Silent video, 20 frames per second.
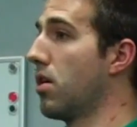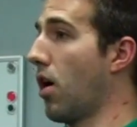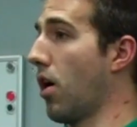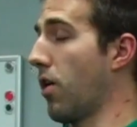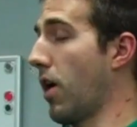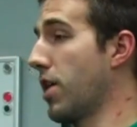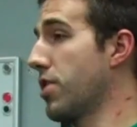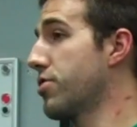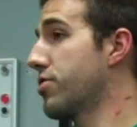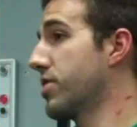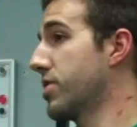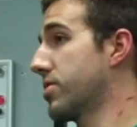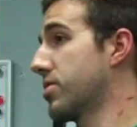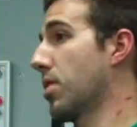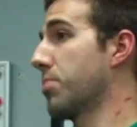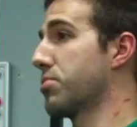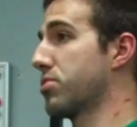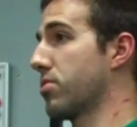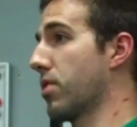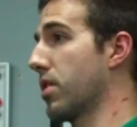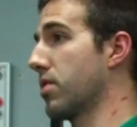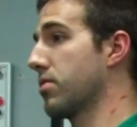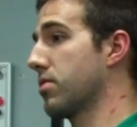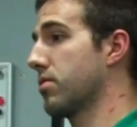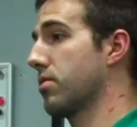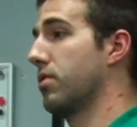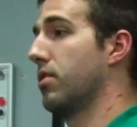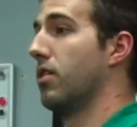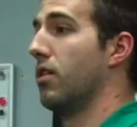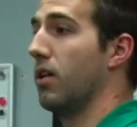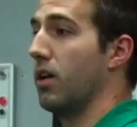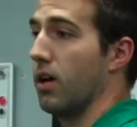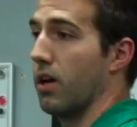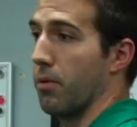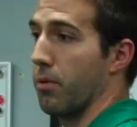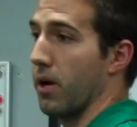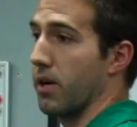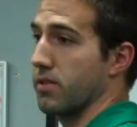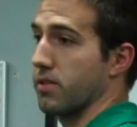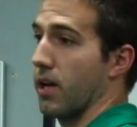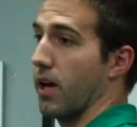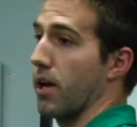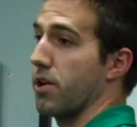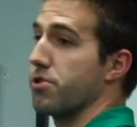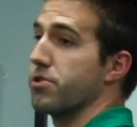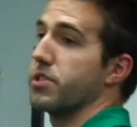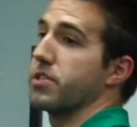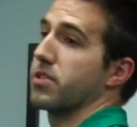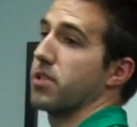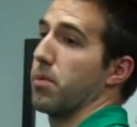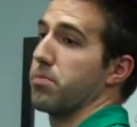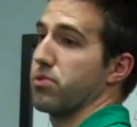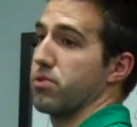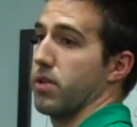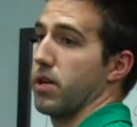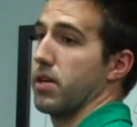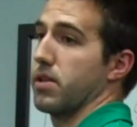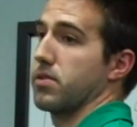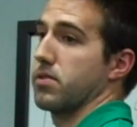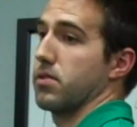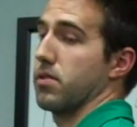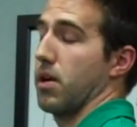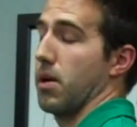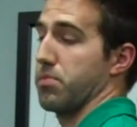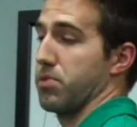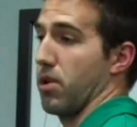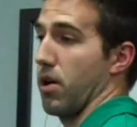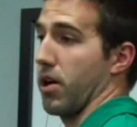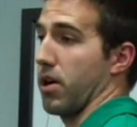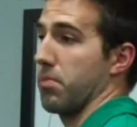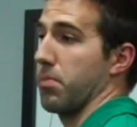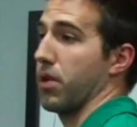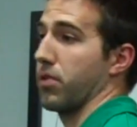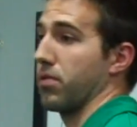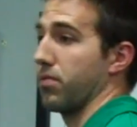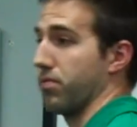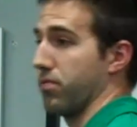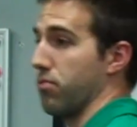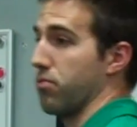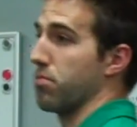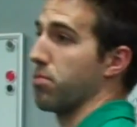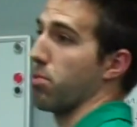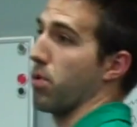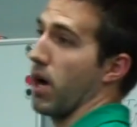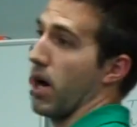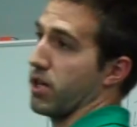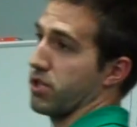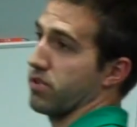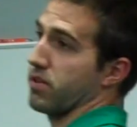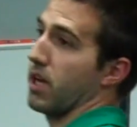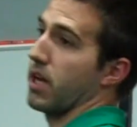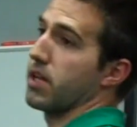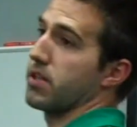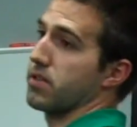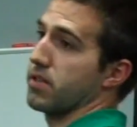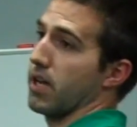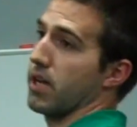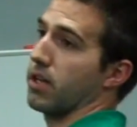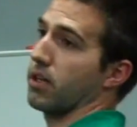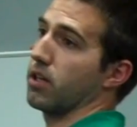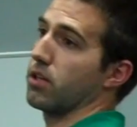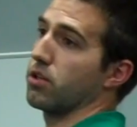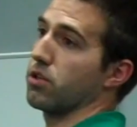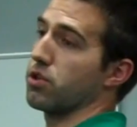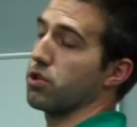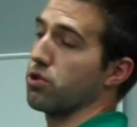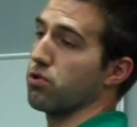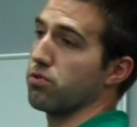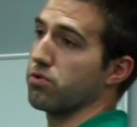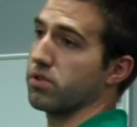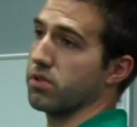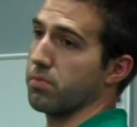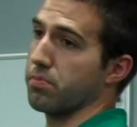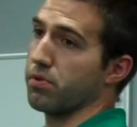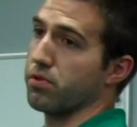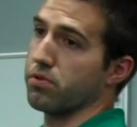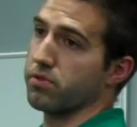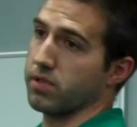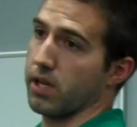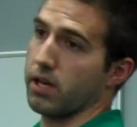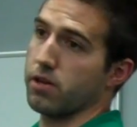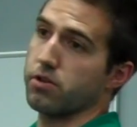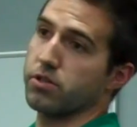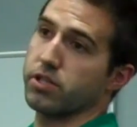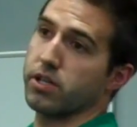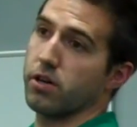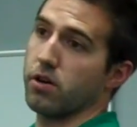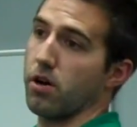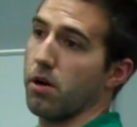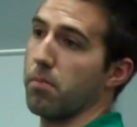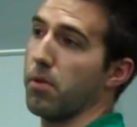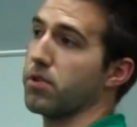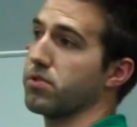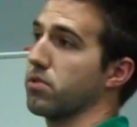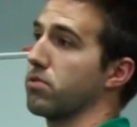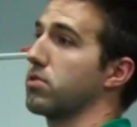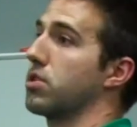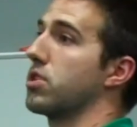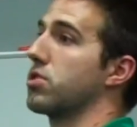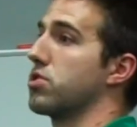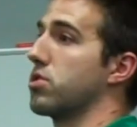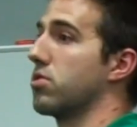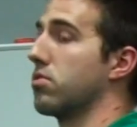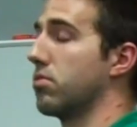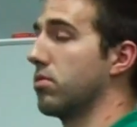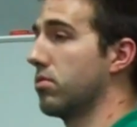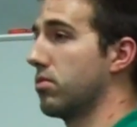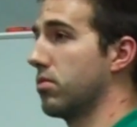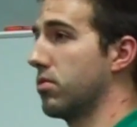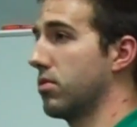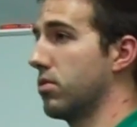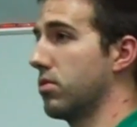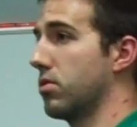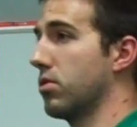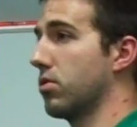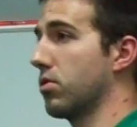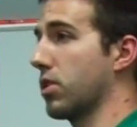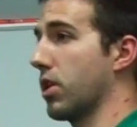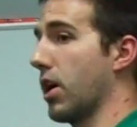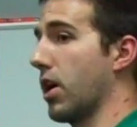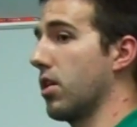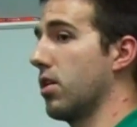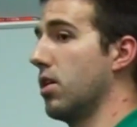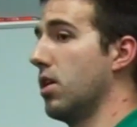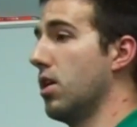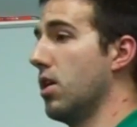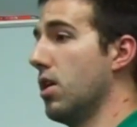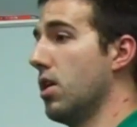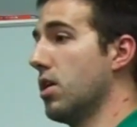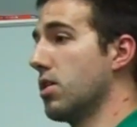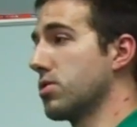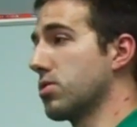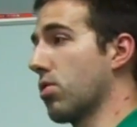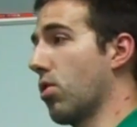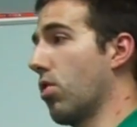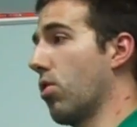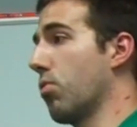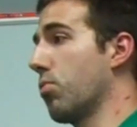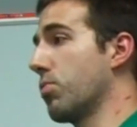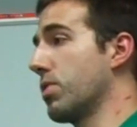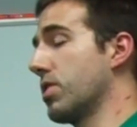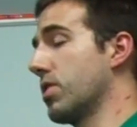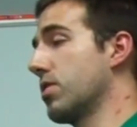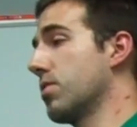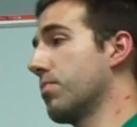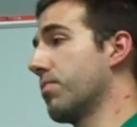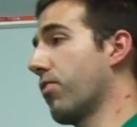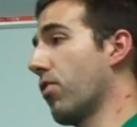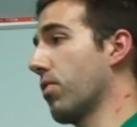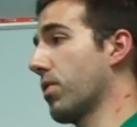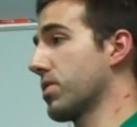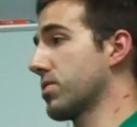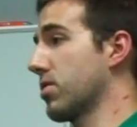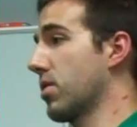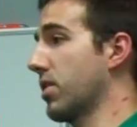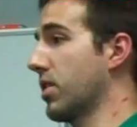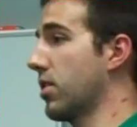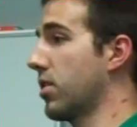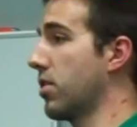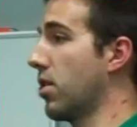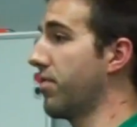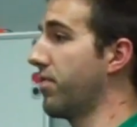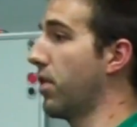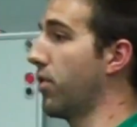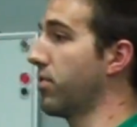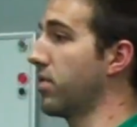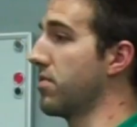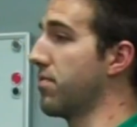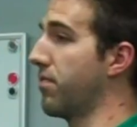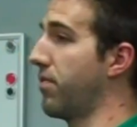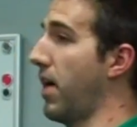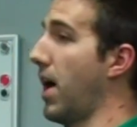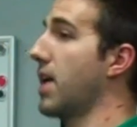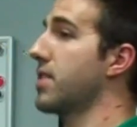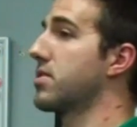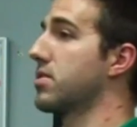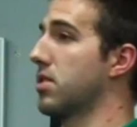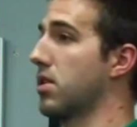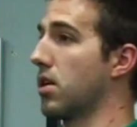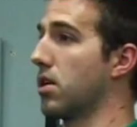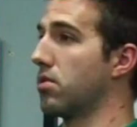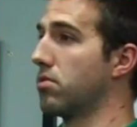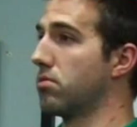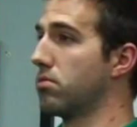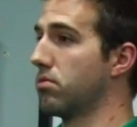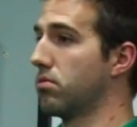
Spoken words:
our energy substrates. When I say energy substrates, I'm talking about the food we're actually intaking to use to produce energy in our muscle tissue, okay? So we need to focus on getting enough healthy fats in